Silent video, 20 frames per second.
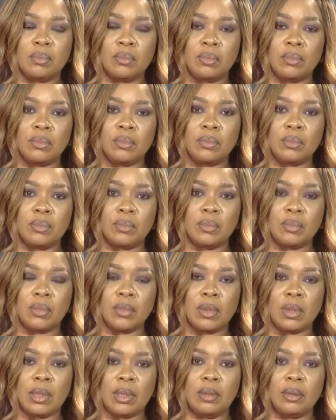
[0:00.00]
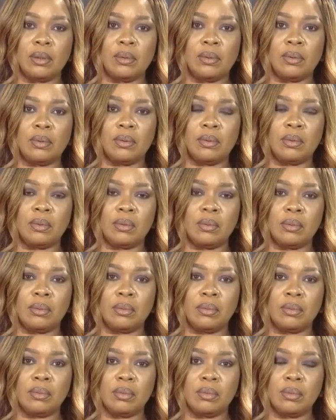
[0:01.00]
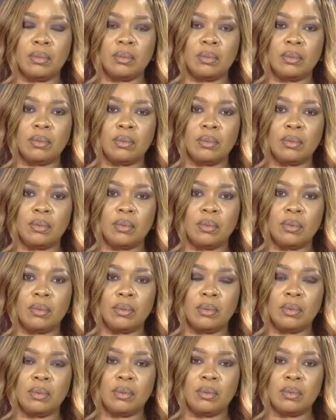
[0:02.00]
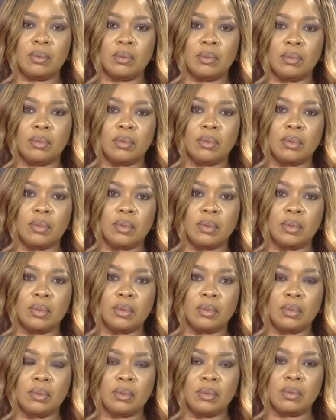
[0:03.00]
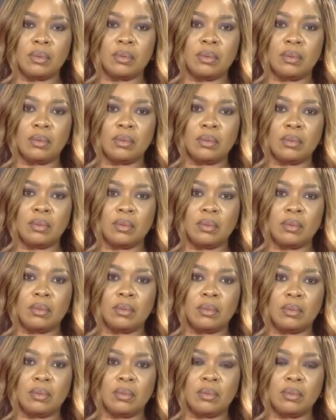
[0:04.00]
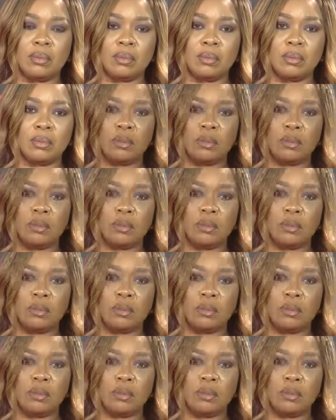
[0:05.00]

The person shown says nothing.